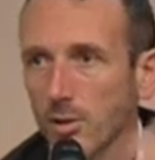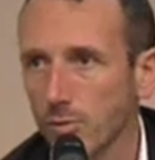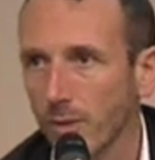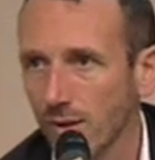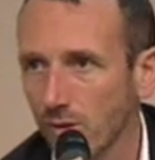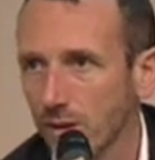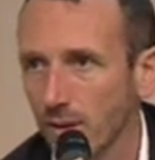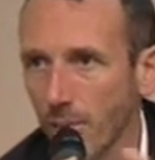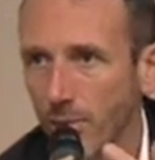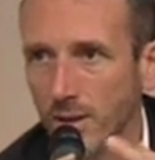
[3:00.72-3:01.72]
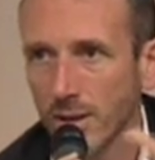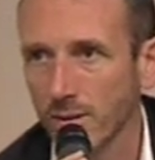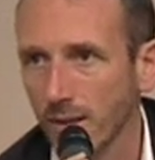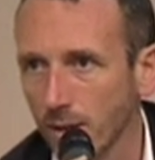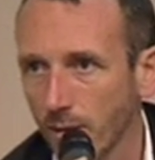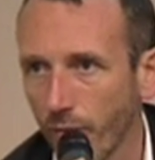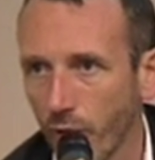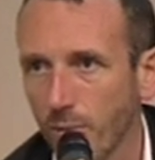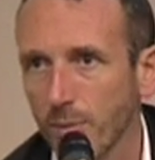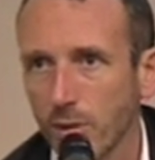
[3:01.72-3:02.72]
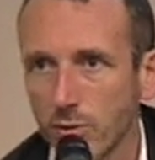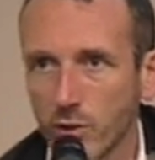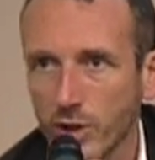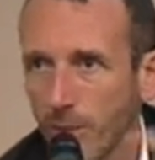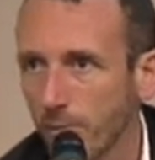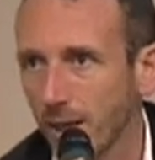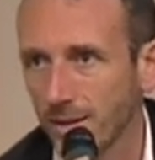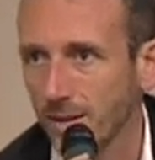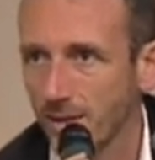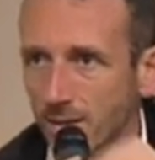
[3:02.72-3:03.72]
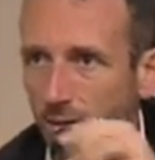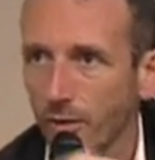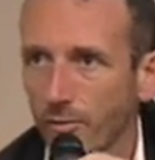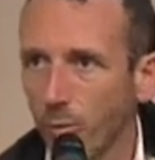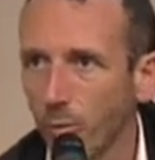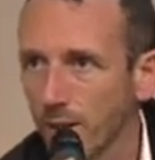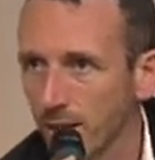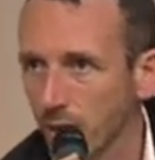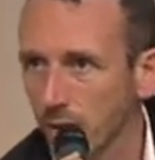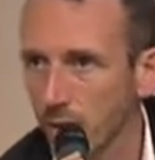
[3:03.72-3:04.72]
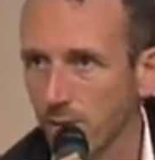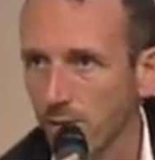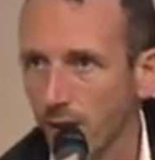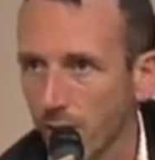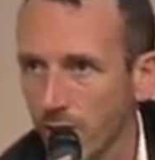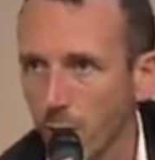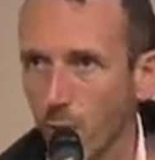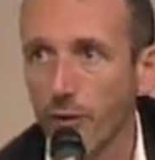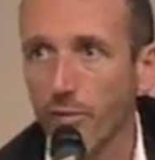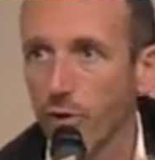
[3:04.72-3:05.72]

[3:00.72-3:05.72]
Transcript: to make things happen, and then for people to share practice from one country to the other, one